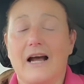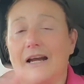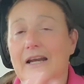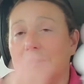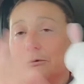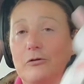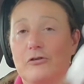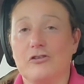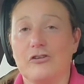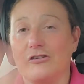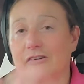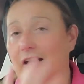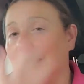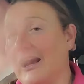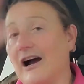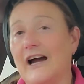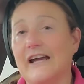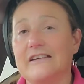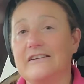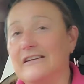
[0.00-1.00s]
And it was just
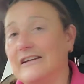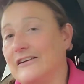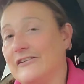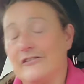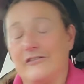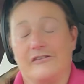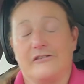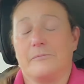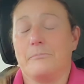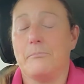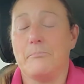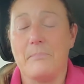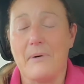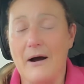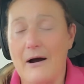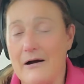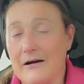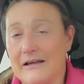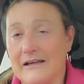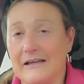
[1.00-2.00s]
like ideas
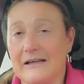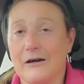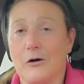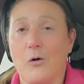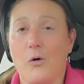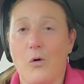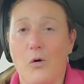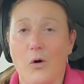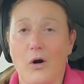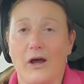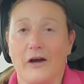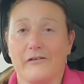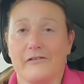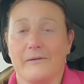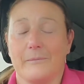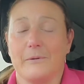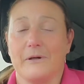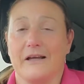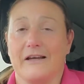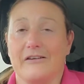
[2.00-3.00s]
barking all over
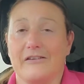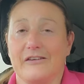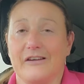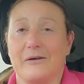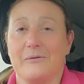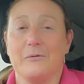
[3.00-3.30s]
the place.